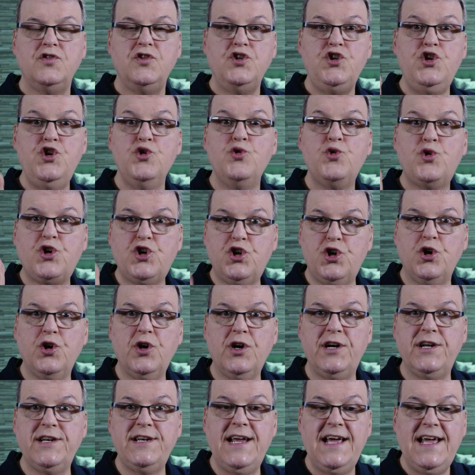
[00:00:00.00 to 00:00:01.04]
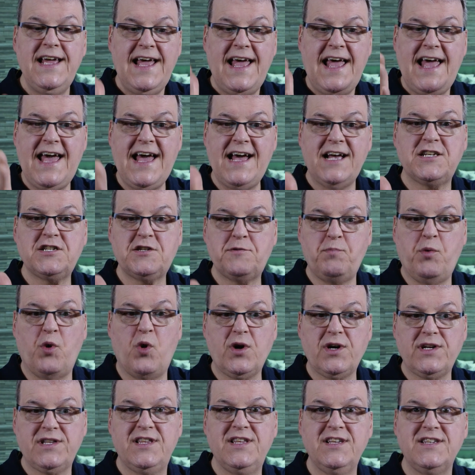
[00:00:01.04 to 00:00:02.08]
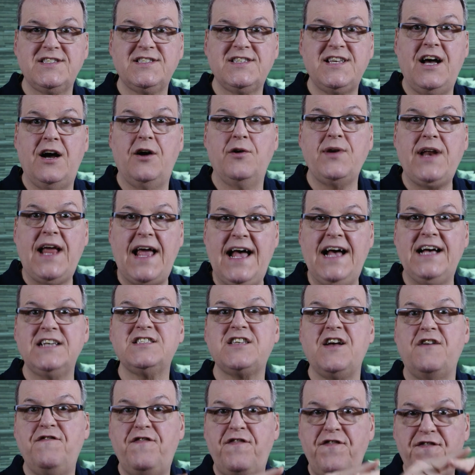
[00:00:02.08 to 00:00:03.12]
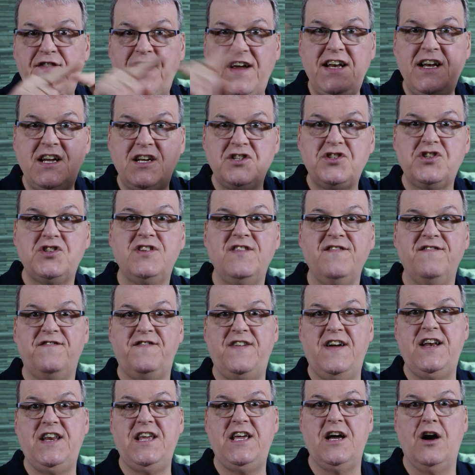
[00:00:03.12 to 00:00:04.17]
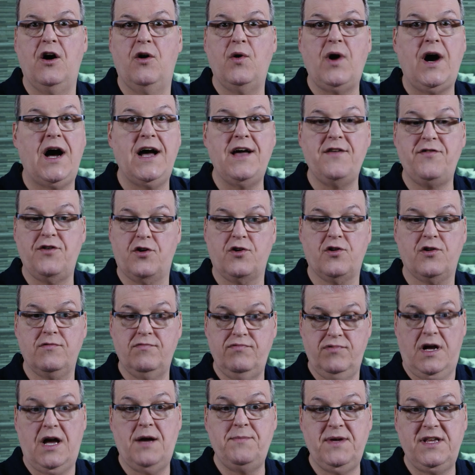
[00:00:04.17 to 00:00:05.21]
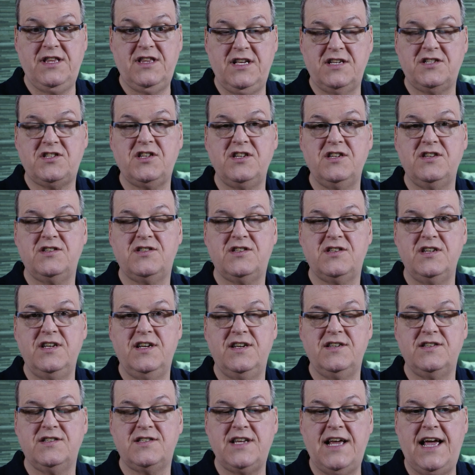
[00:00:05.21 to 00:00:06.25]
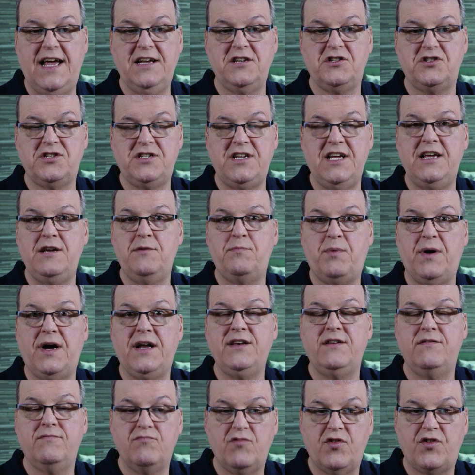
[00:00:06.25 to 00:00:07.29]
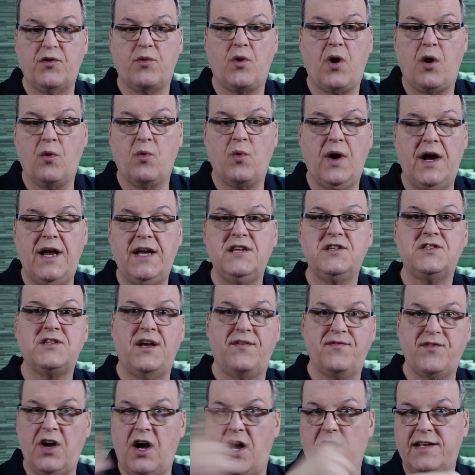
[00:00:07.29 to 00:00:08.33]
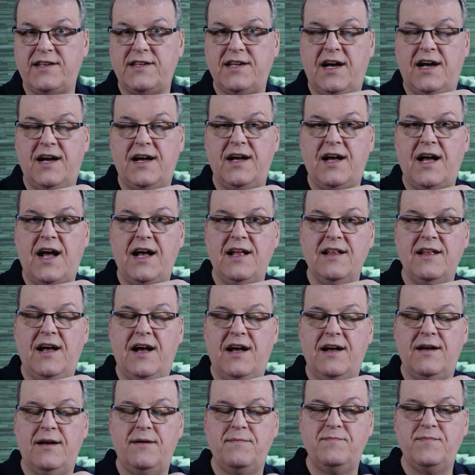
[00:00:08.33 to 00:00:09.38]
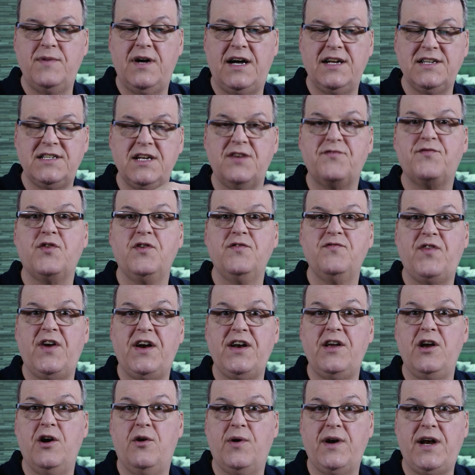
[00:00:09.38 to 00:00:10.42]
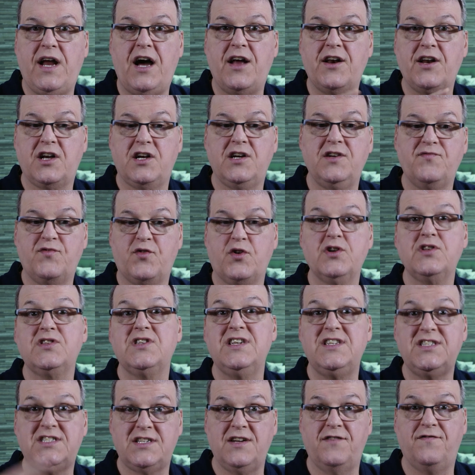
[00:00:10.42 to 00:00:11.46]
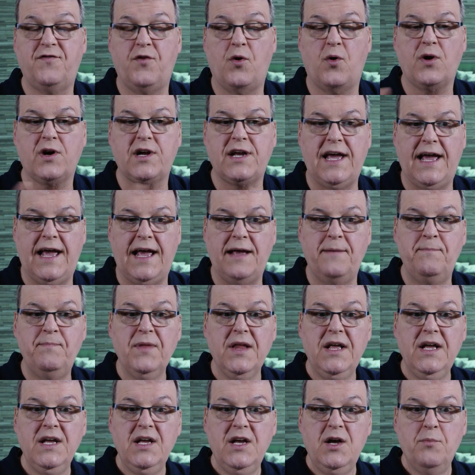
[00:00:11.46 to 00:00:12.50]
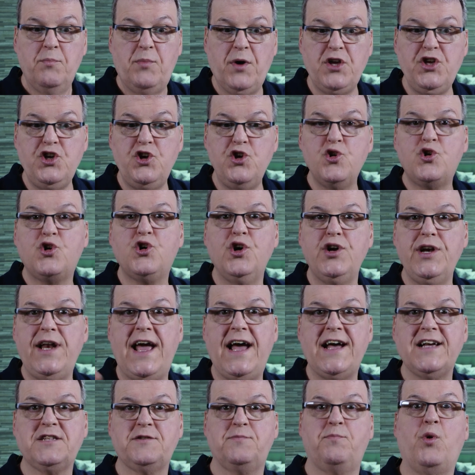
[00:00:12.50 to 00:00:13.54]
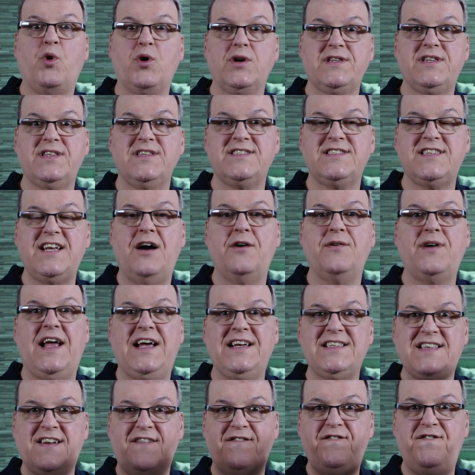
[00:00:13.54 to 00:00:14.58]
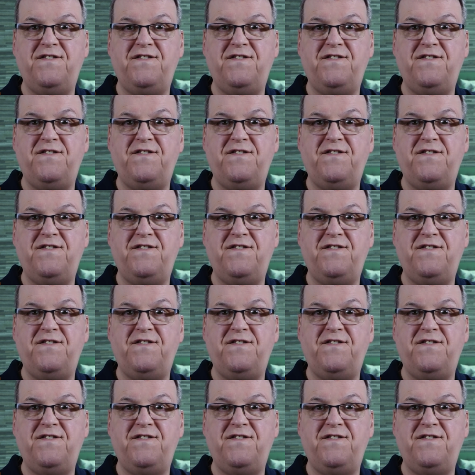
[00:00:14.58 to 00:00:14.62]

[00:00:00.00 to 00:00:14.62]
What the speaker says: You could export this out as a finished video. Either, I mean, this is HD, but there are ways. I've got a different video on how to convert these to 4K, but you could export this out as a